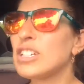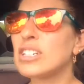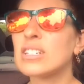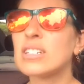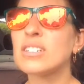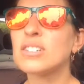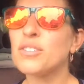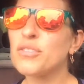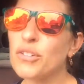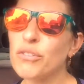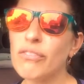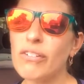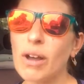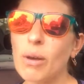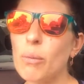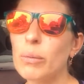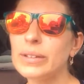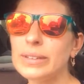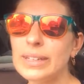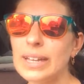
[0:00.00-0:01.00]
Just because you
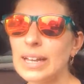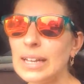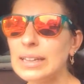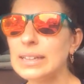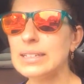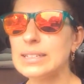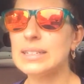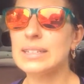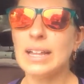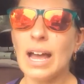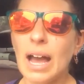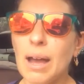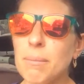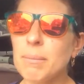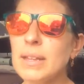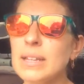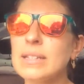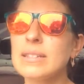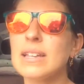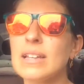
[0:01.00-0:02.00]
fail one day does not
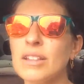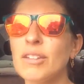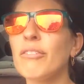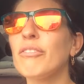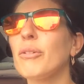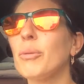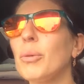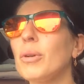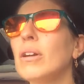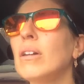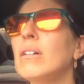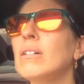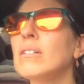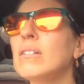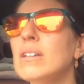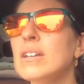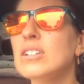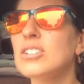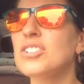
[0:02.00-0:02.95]
mean it's the end of the world.